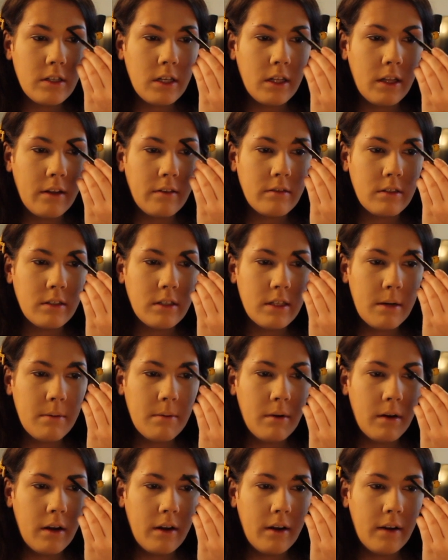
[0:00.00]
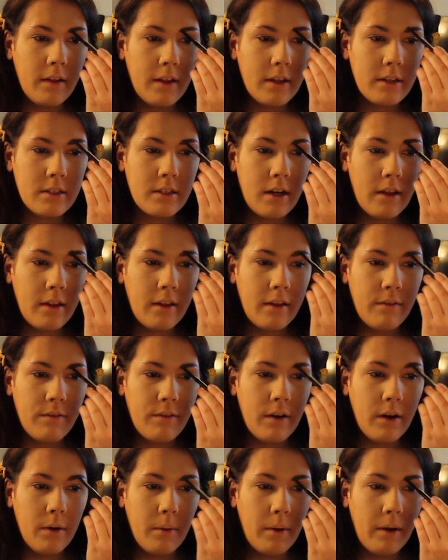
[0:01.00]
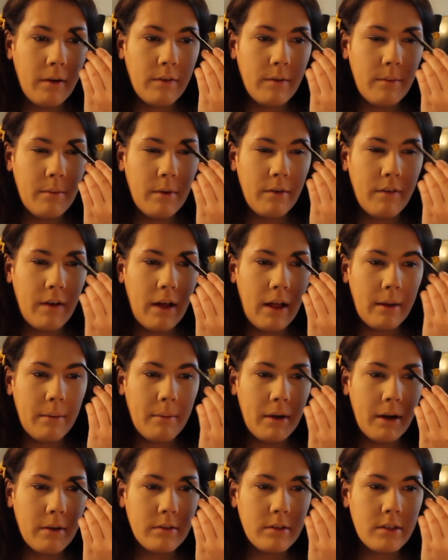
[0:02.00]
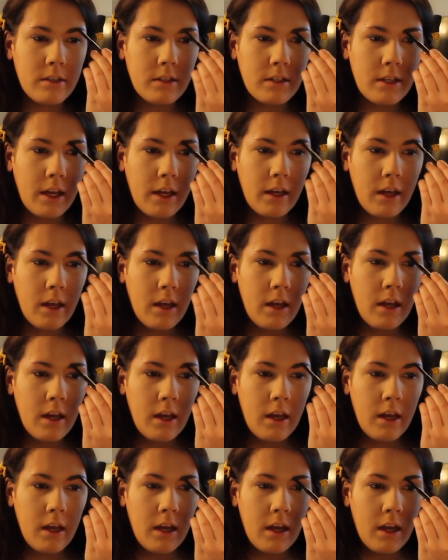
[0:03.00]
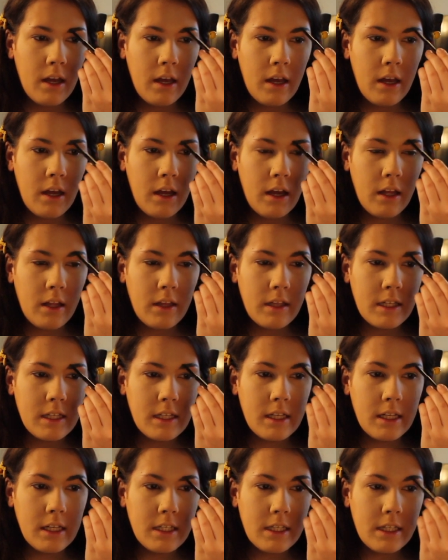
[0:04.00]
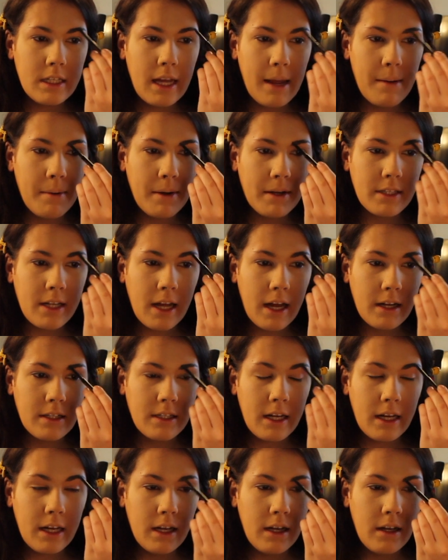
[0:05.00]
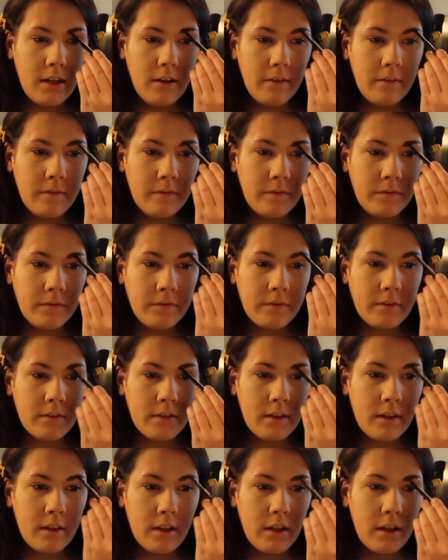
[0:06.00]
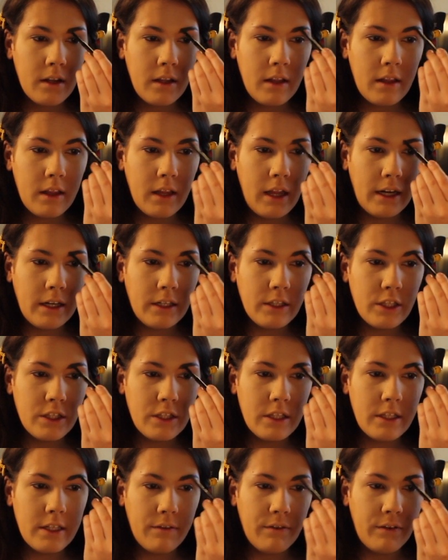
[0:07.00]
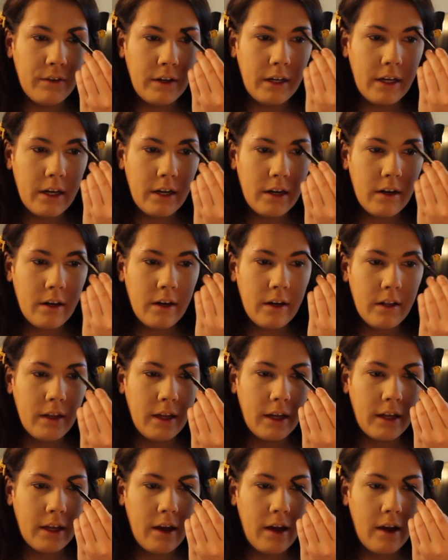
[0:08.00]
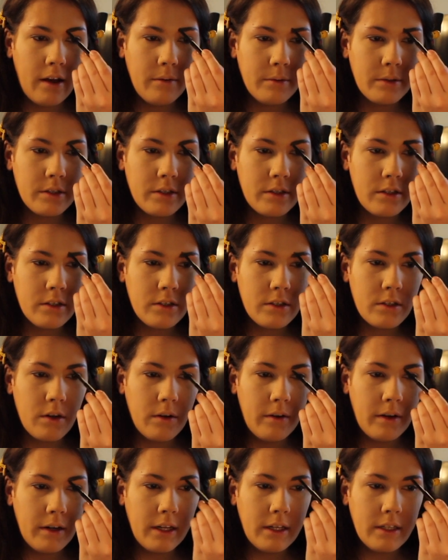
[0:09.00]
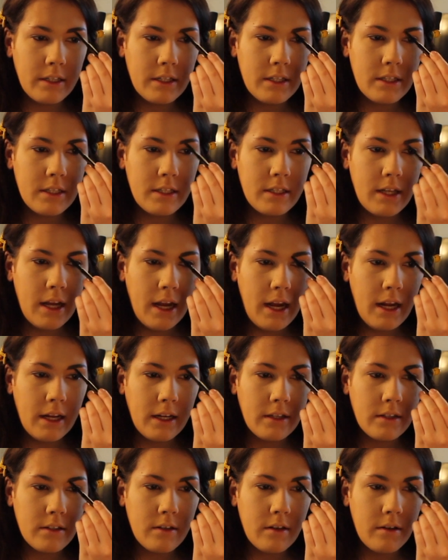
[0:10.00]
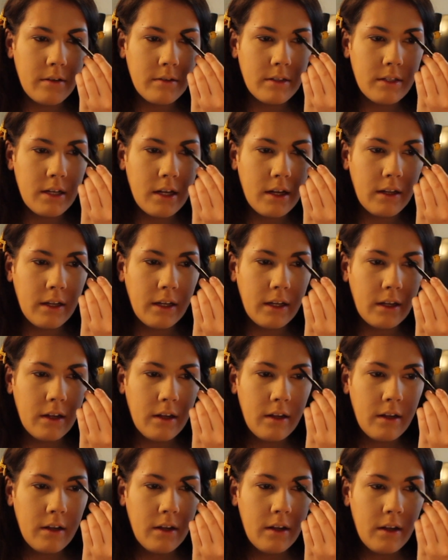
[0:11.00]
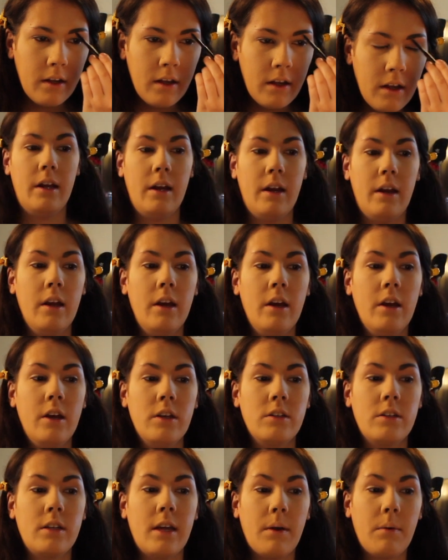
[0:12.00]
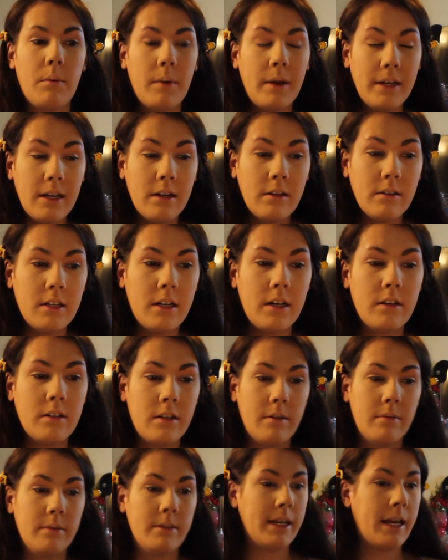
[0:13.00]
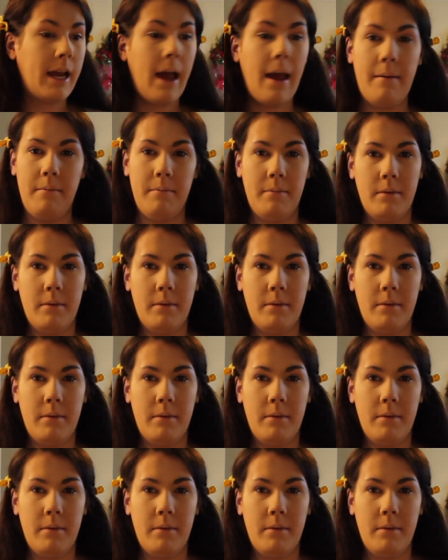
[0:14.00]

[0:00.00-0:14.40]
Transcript: she lives in Tiburon, and that's not that far away from Mill Valley, but I was just like, it's the same exact day, like, just a different year. Like, I was just going insane. So I was telling her. So I like, went downstairs, and I was like hyping